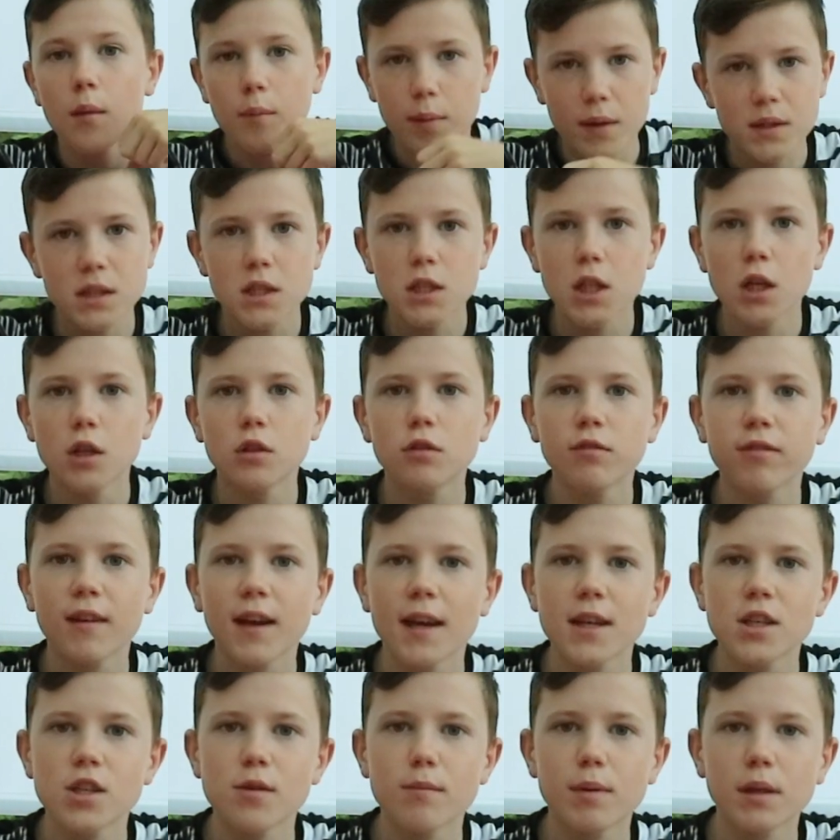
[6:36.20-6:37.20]
Press the
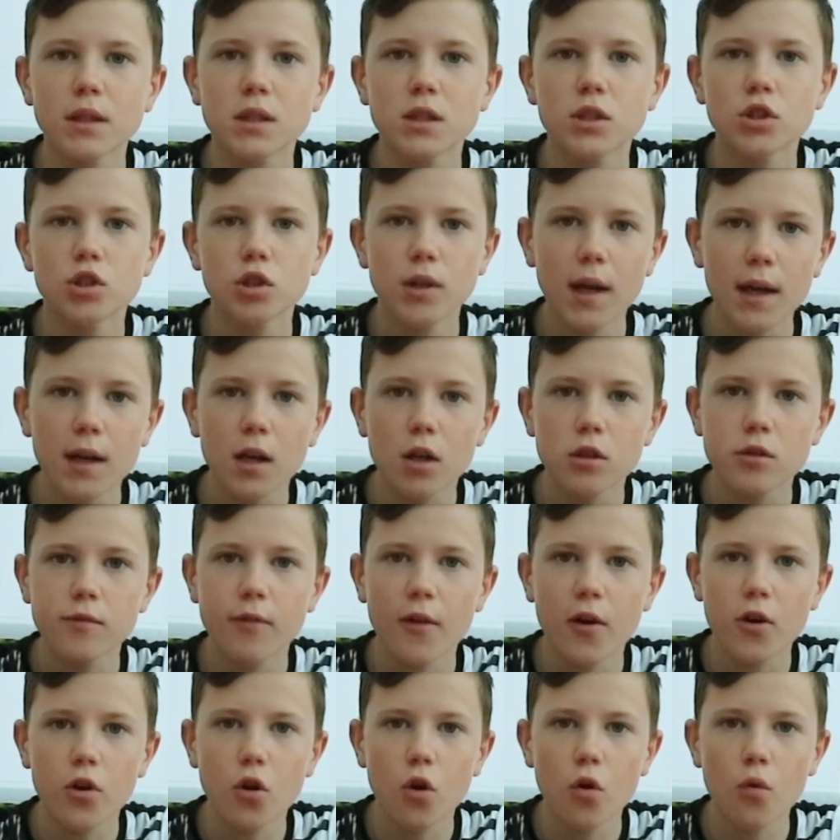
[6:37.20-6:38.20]
notification button to get
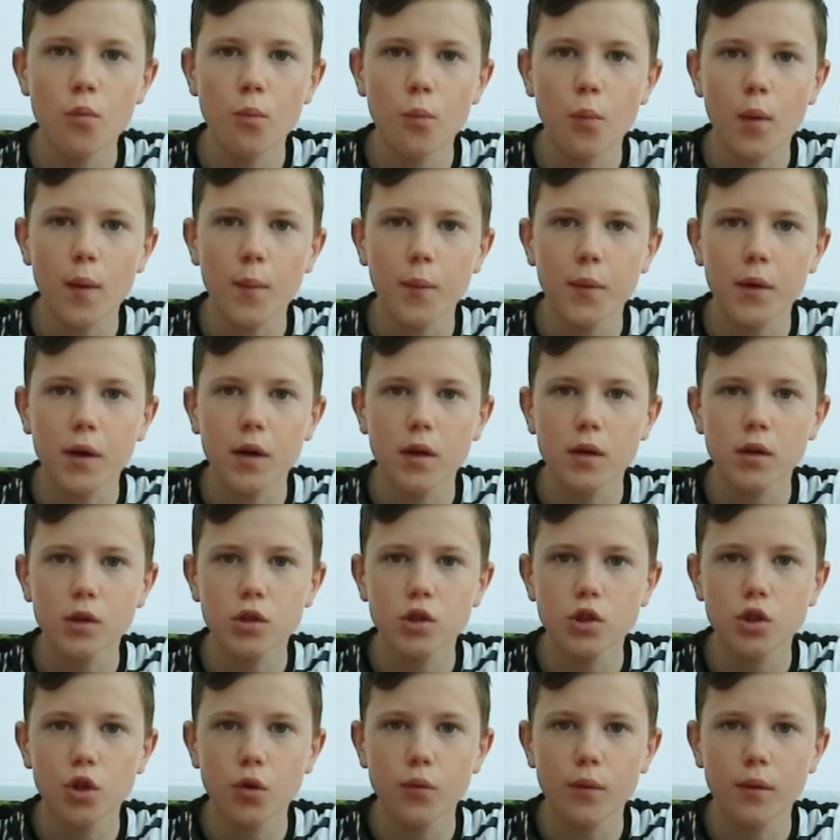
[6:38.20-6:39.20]
notified on when we're going
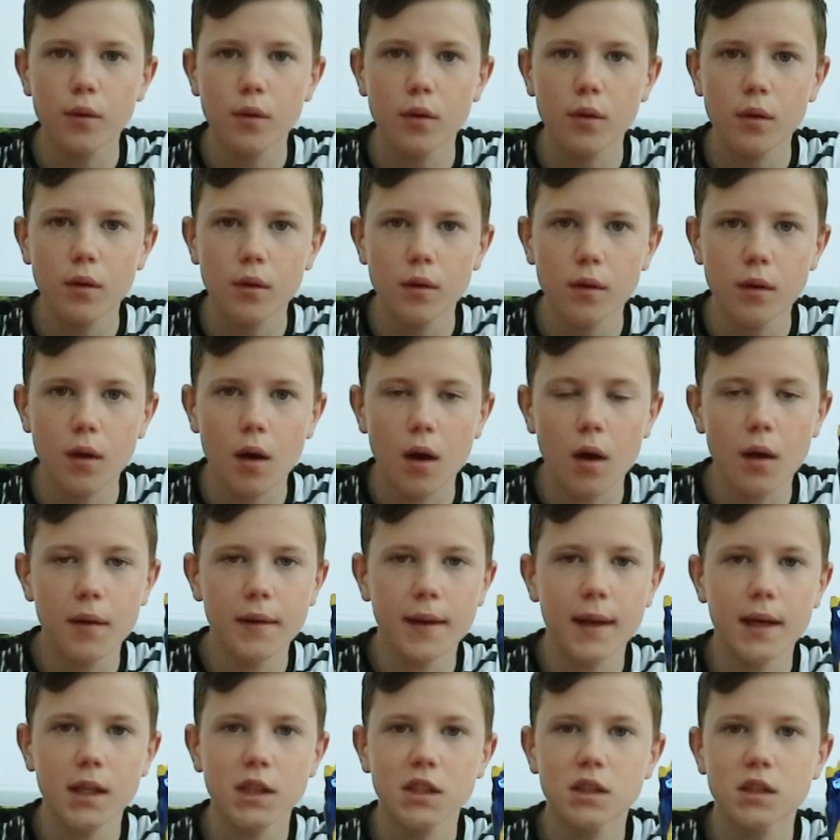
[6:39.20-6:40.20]
to do our uh,
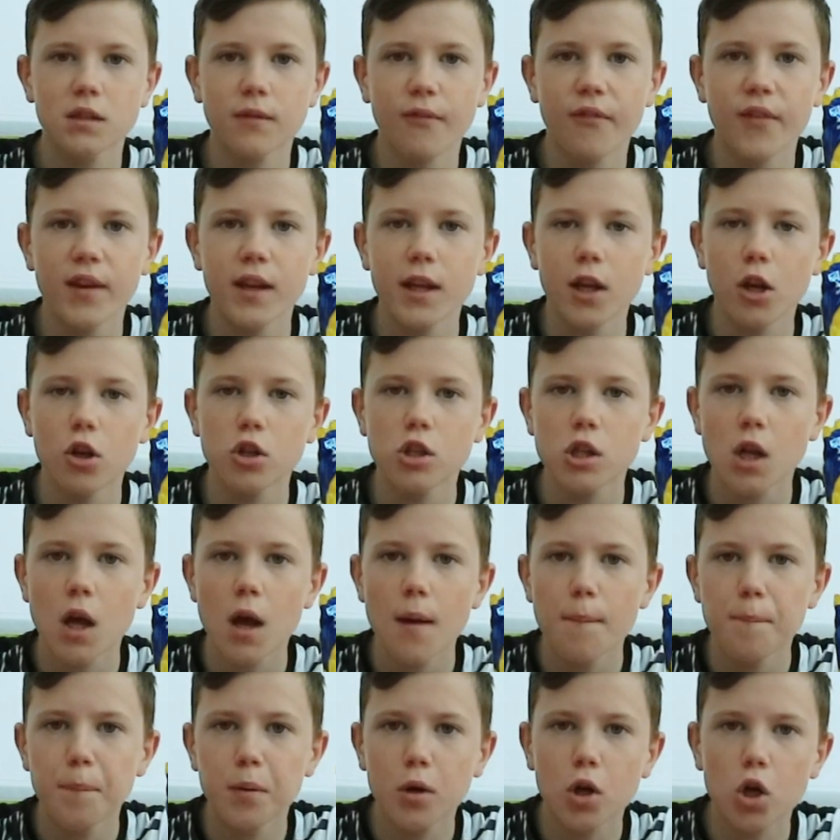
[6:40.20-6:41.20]
next videos
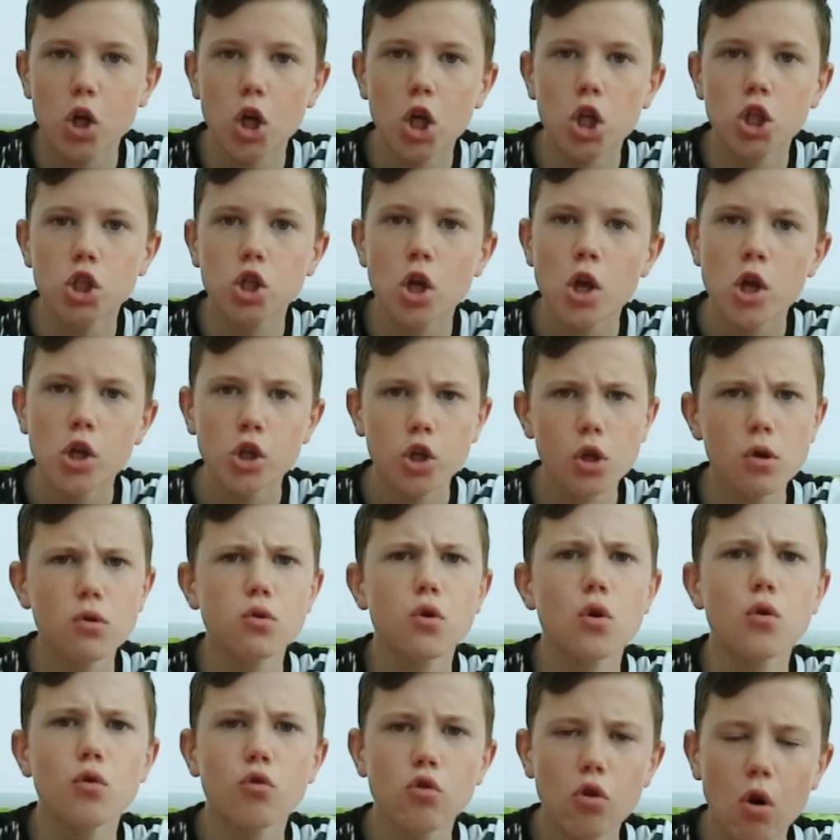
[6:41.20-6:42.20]
because you
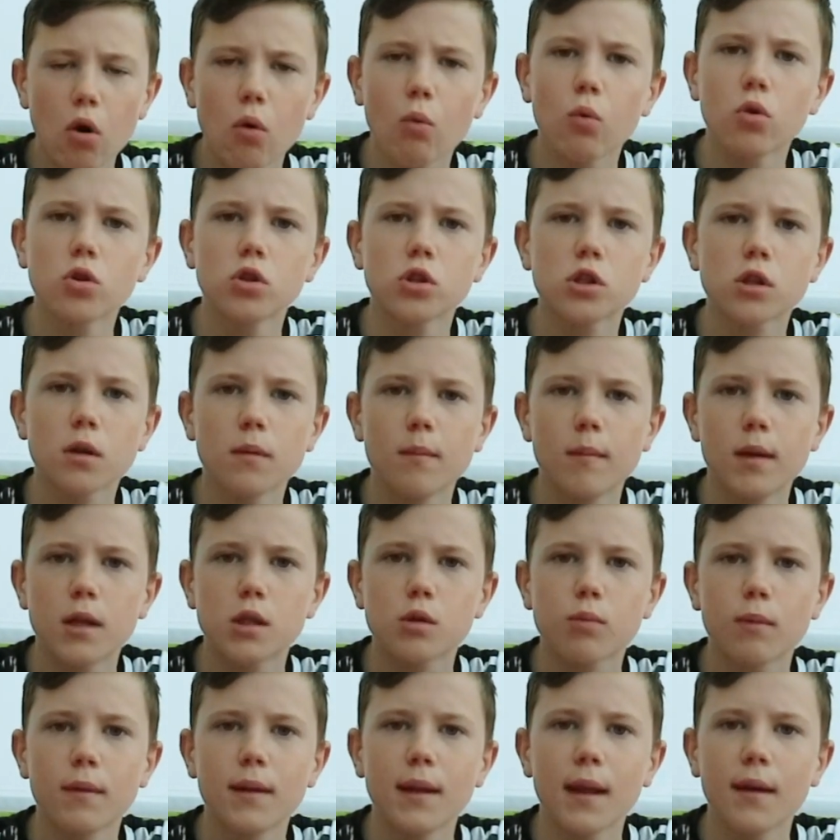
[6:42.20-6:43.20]
do not want to
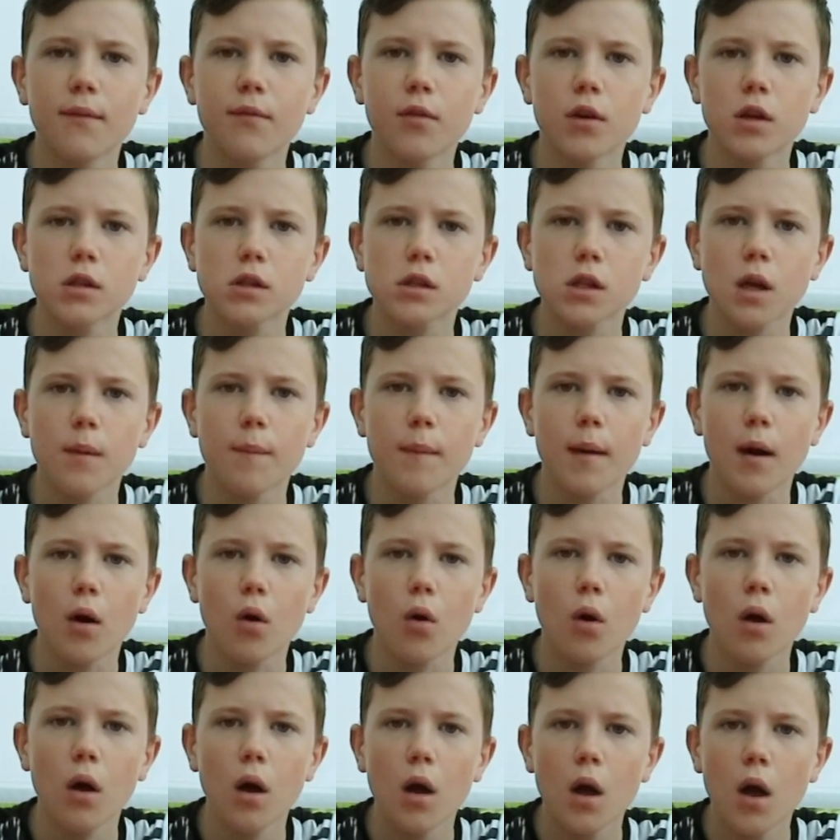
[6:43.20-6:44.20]
miss when they first come
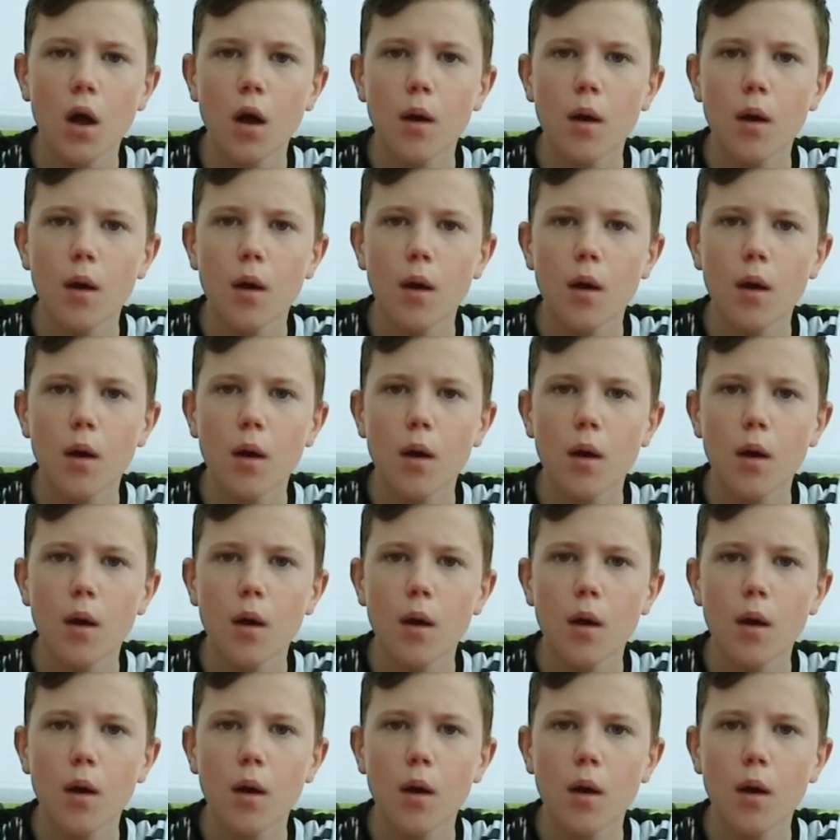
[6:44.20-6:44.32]
out